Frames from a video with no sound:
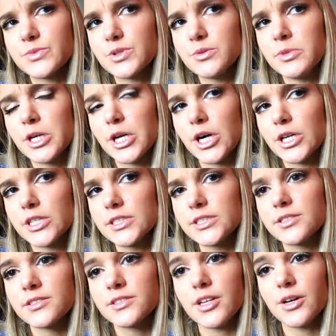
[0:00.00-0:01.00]
to be
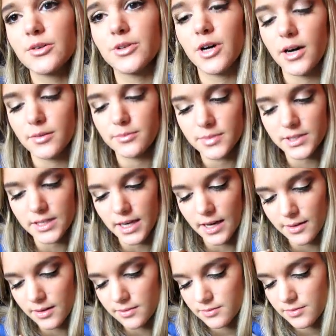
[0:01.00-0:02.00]
honest, so um, yeah.